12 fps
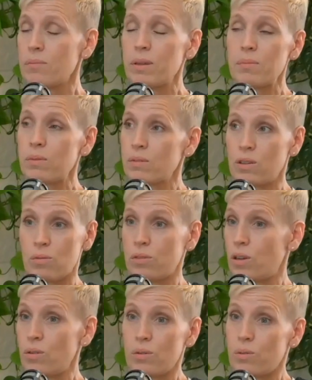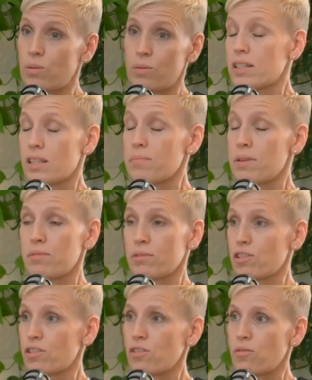people don't know. Some people
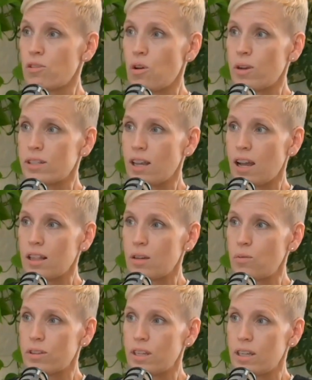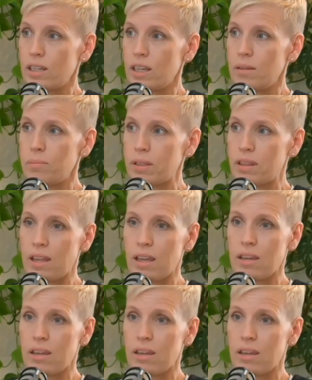just don't know exactly what they need, but they